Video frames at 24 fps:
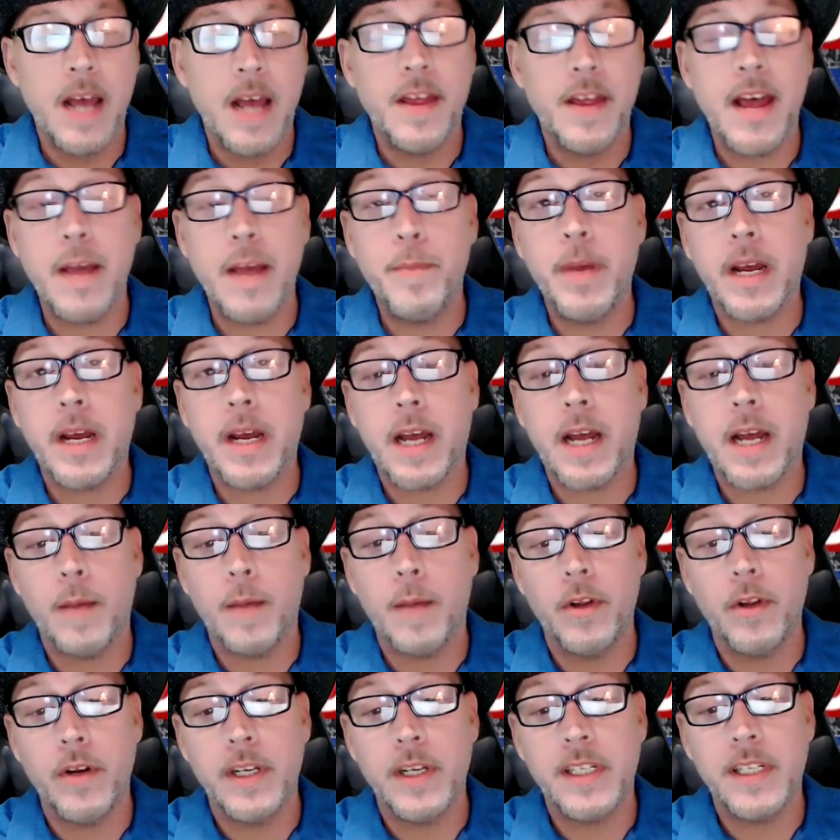They pick
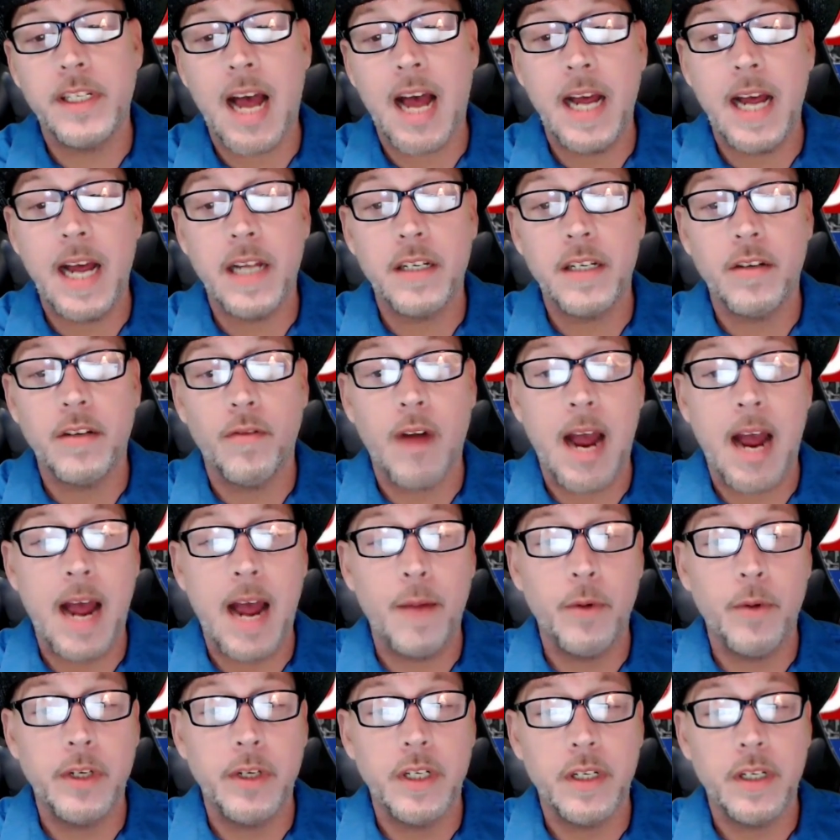up Luis Saez to
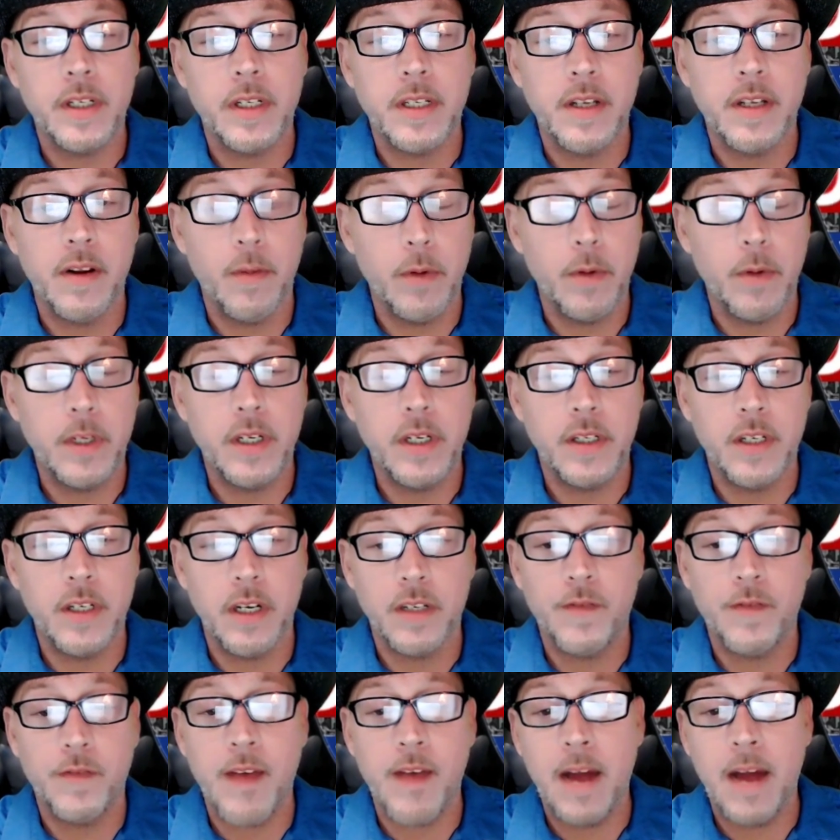ride, which is
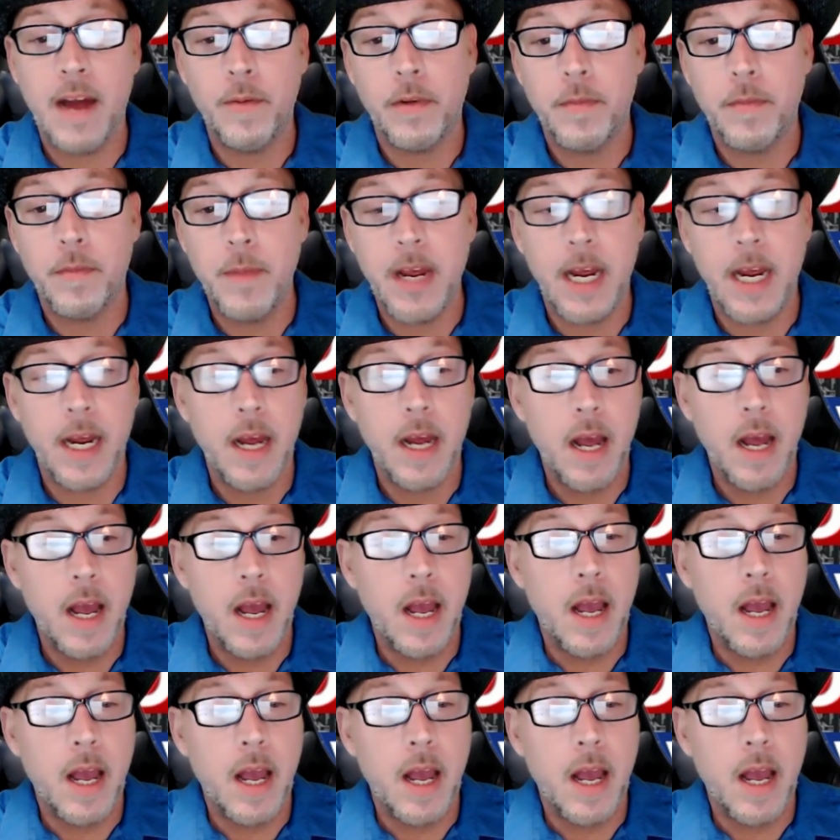just fine with me.